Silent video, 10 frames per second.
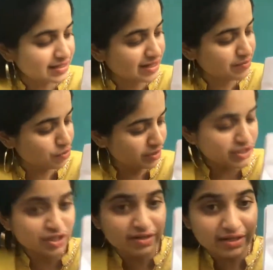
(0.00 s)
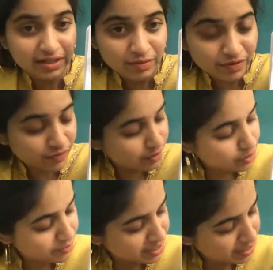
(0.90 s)
cream. Okay, children, come on, follow
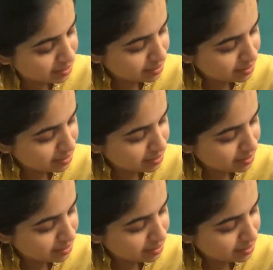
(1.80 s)
me.